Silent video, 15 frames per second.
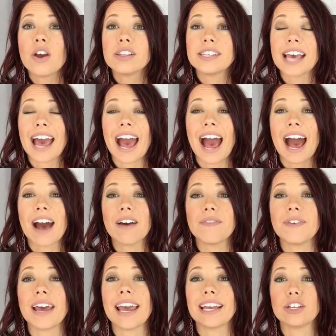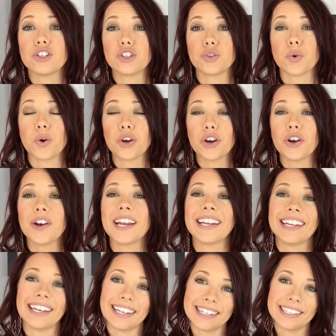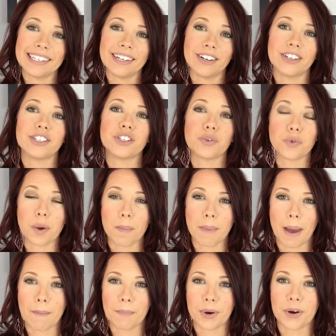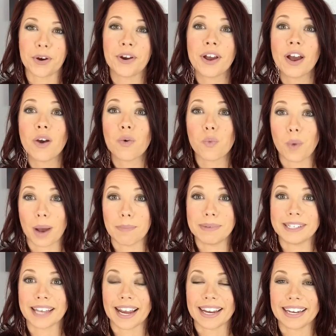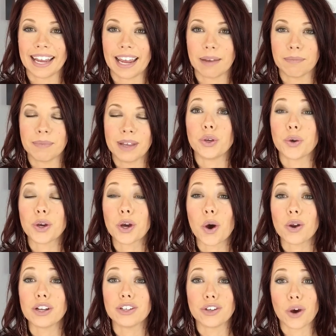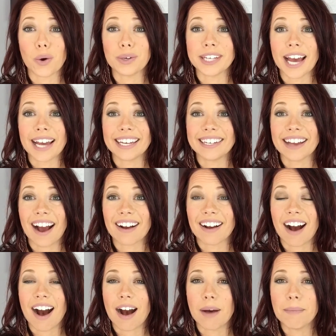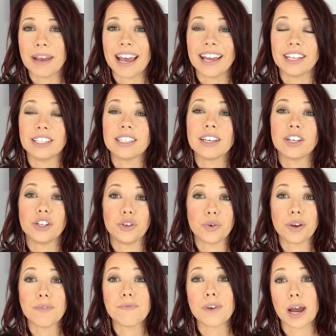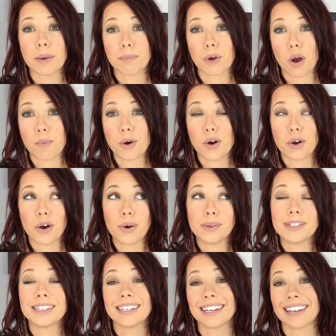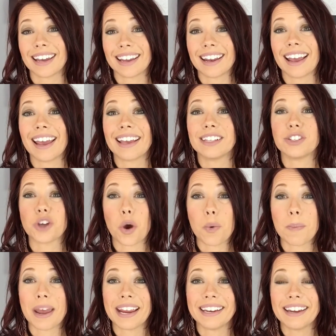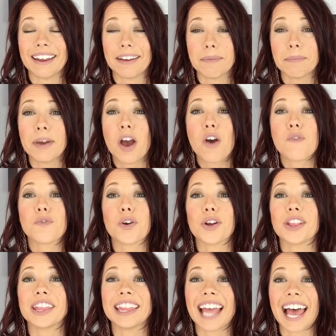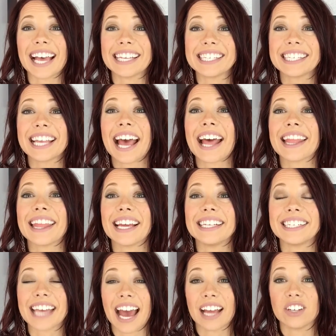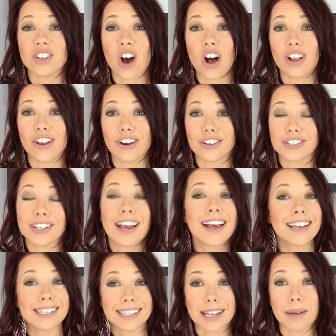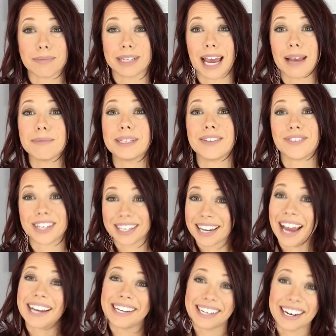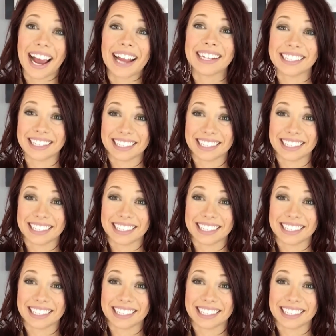to have a shorter and easier to remember website name. You can go to godaddy.com and you can find promo codes to get a domain name for less than $10, sometimes even 99